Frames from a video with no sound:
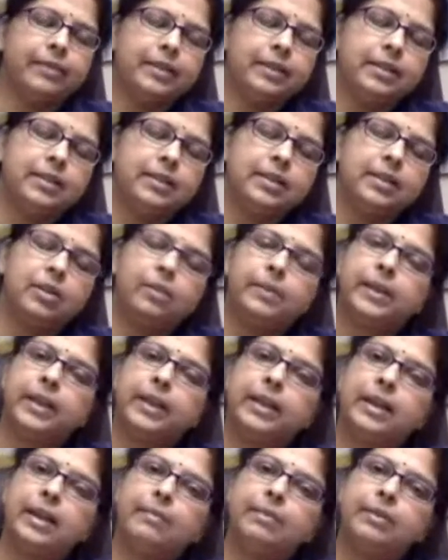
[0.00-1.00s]
whether it's an
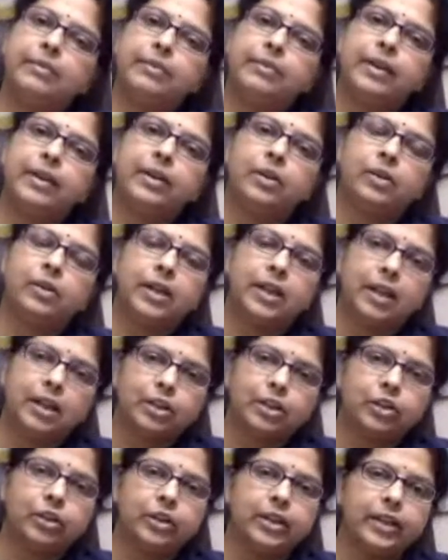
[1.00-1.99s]
optical amplifier or an
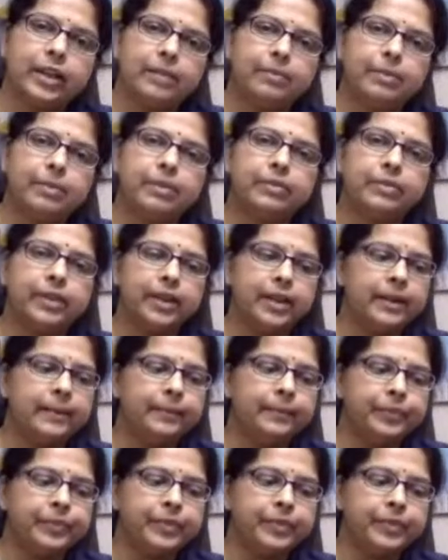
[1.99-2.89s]
electronic amplifier,